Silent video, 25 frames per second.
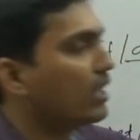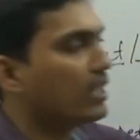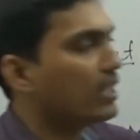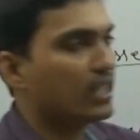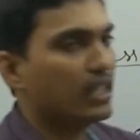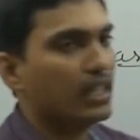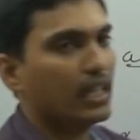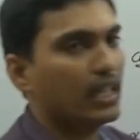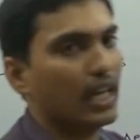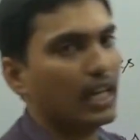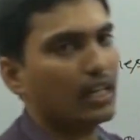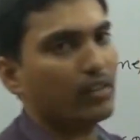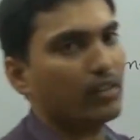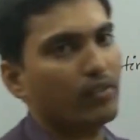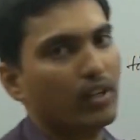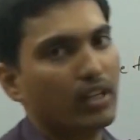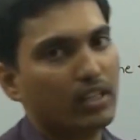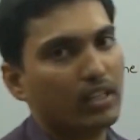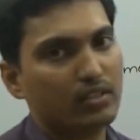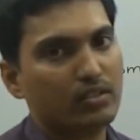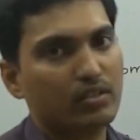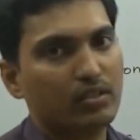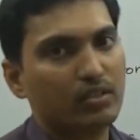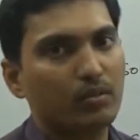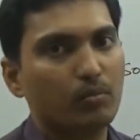and key
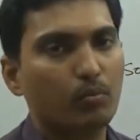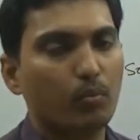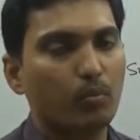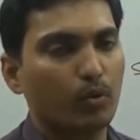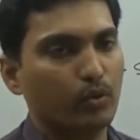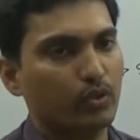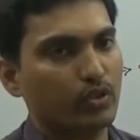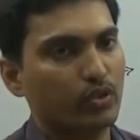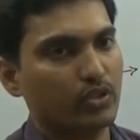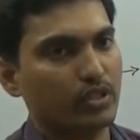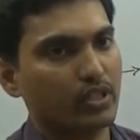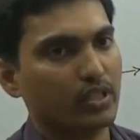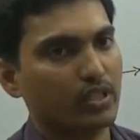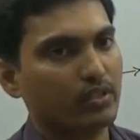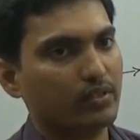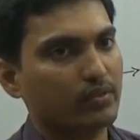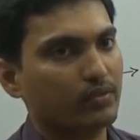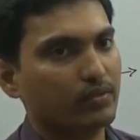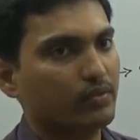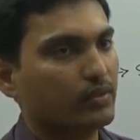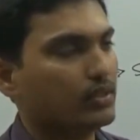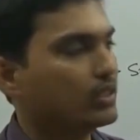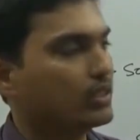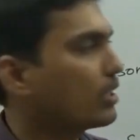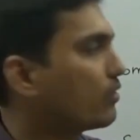advance possession.
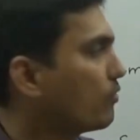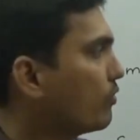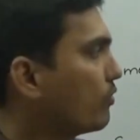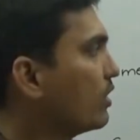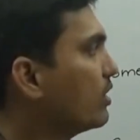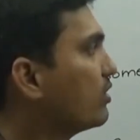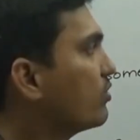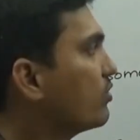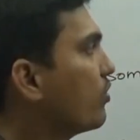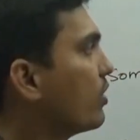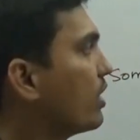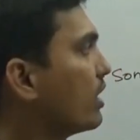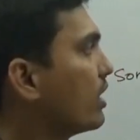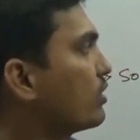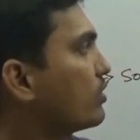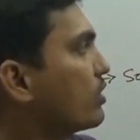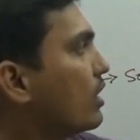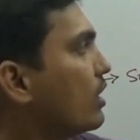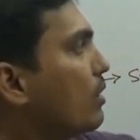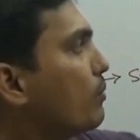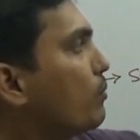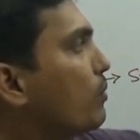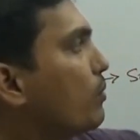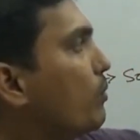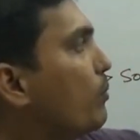That means, for
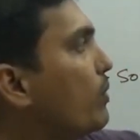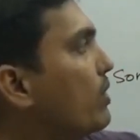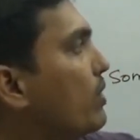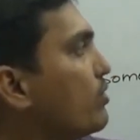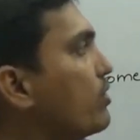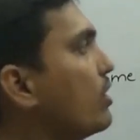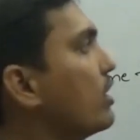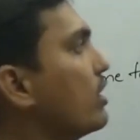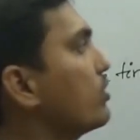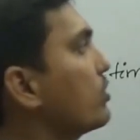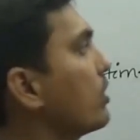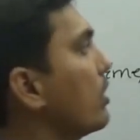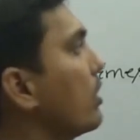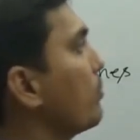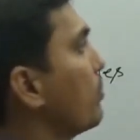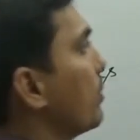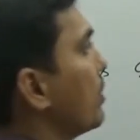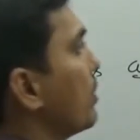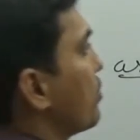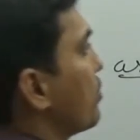example, best example,